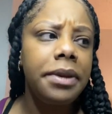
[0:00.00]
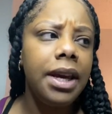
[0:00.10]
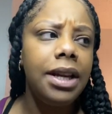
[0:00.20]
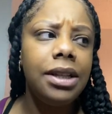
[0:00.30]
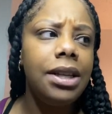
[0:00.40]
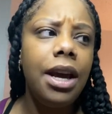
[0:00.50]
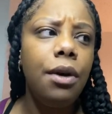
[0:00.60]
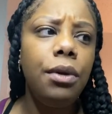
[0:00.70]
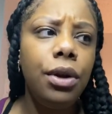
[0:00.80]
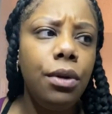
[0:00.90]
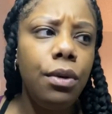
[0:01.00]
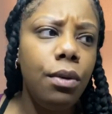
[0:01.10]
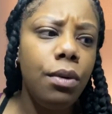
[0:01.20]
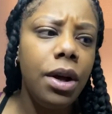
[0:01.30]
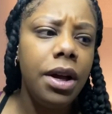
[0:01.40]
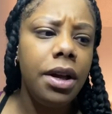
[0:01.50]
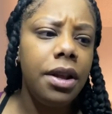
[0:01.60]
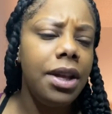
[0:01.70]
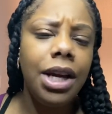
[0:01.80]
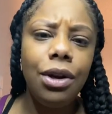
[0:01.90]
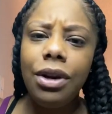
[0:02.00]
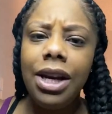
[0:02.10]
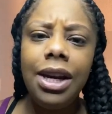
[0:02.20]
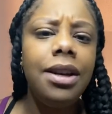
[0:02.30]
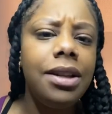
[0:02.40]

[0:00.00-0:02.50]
and tell you that your kid